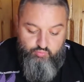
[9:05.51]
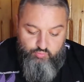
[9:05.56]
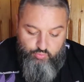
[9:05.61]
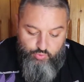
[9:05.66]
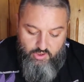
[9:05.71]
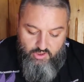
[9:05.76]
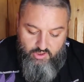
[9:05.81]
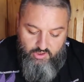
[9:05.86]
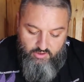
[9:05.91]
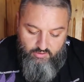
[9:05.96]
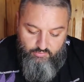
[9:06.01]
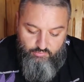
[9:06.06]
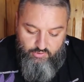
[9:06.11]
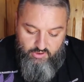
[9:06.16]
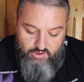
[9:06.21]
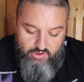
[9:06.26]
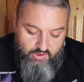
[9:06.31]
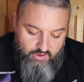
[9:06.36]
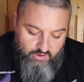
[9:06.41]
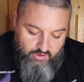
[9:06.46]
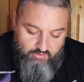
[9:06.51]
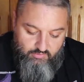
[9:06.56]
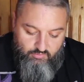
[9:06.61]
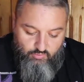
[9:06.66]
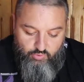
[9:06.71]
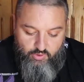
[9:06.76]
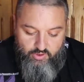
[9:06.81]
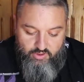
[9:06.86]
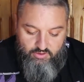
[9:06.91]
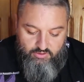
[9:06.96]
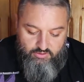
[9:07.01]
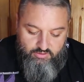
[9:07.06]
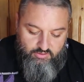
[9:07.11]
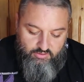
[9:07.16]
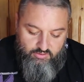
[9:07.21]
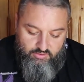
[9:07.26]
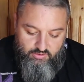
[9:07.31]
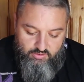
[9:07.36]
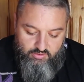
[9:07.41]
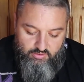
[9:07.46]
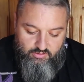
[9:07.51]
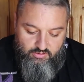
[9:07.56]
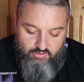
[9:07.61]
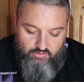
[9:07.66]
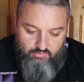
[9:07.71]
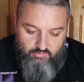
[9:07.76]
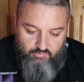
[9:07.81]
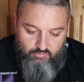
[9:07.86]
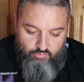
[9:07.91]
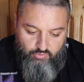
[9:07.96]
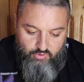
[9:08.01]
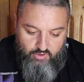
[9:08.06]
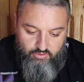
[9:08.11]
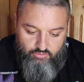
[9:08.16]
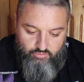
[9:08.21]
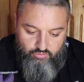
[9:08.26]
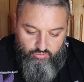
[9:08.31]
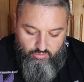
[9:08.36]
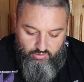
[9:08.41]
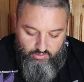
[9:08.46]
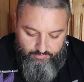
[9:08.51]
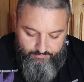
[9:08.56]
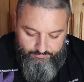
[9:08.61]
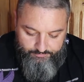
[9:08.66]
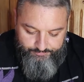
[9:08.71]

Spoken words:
really great tool.